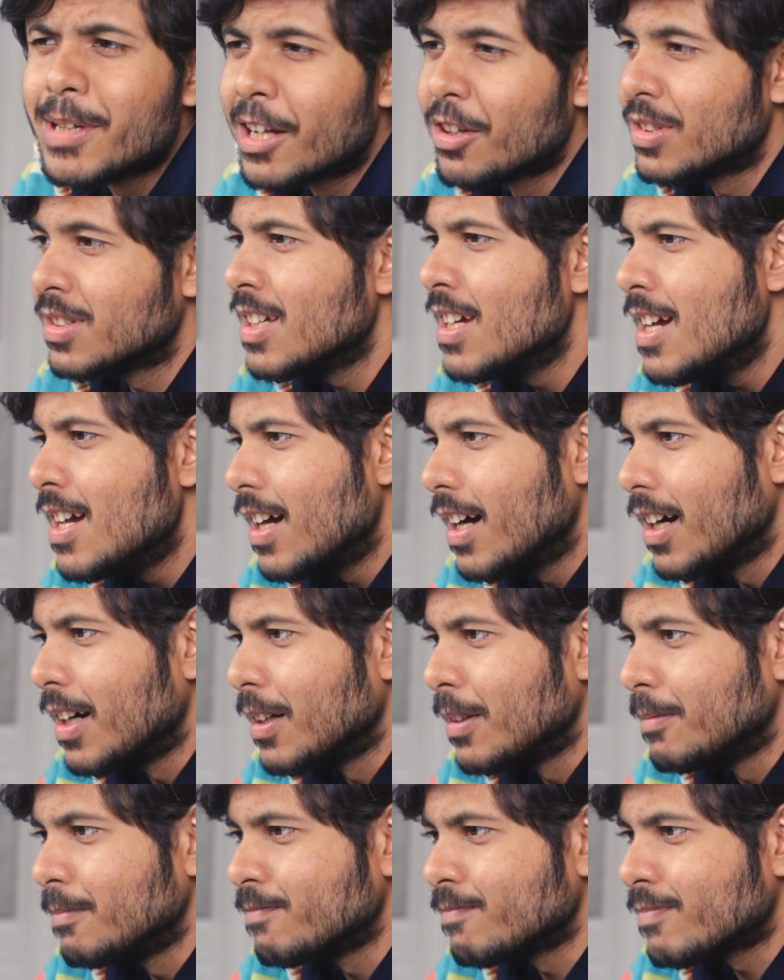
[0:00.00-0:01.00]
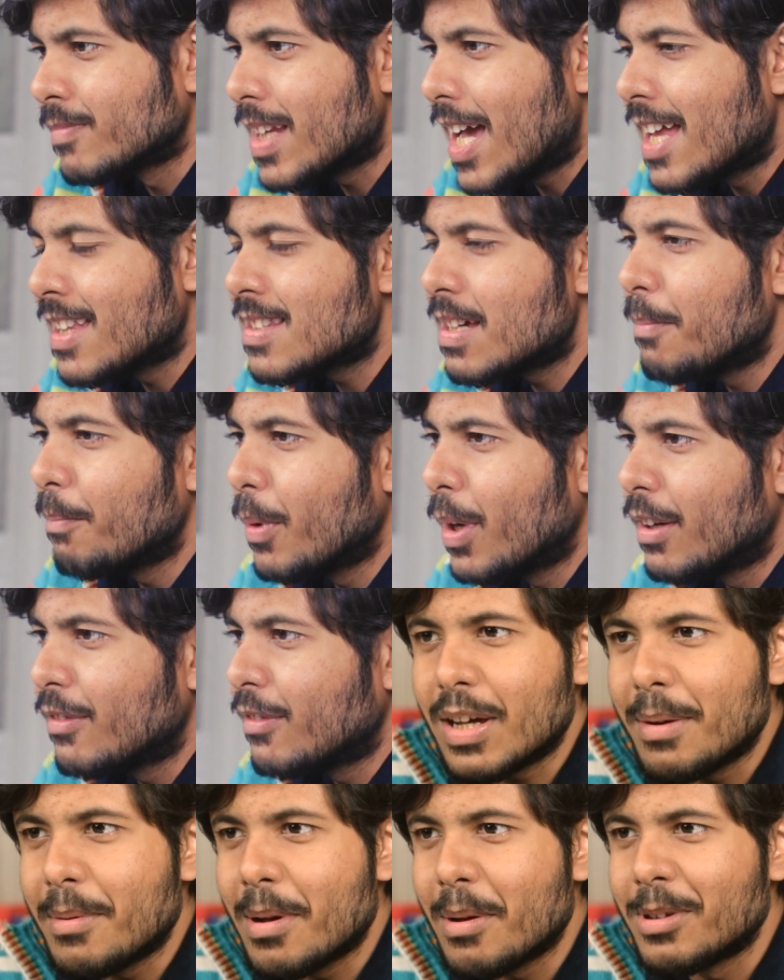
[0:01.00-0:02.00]
Because at some
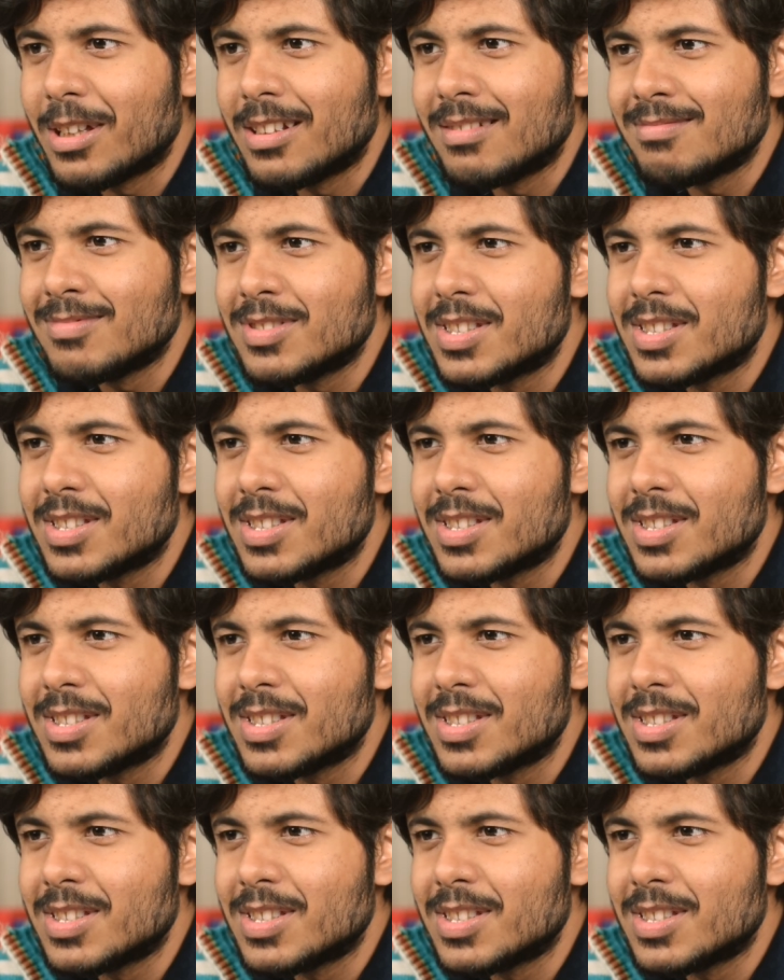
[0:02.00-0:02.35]
time, I mean,